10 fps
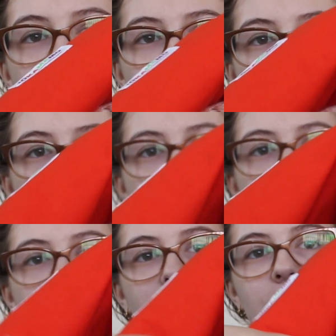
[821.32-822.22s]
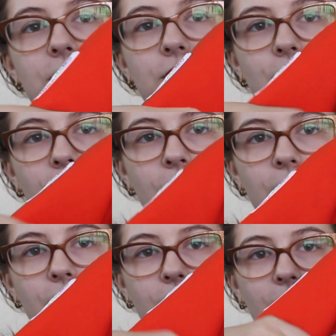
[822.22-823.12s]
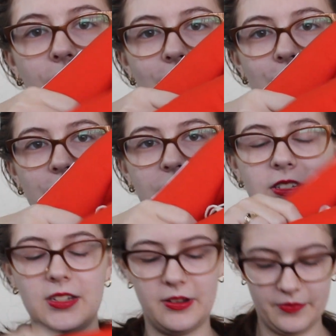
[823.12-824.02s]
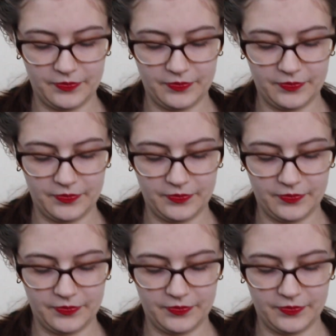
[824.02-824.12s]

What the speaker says: where you can store your notions.